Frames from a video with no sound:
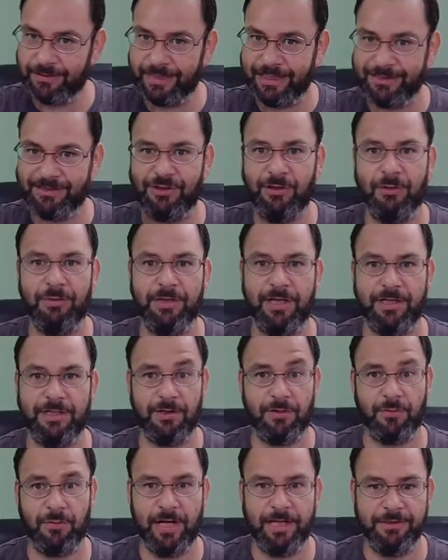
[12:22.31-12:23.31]
things going on
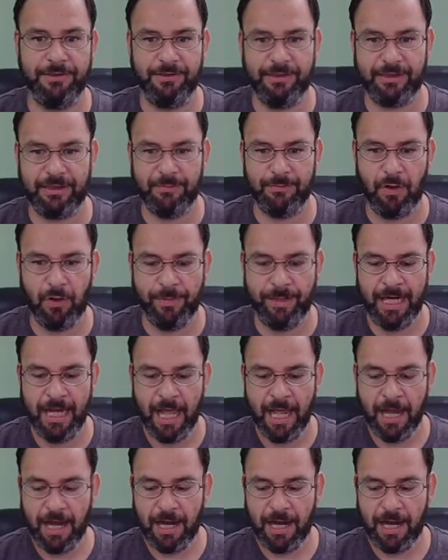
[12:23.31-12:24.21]
around you at the moment.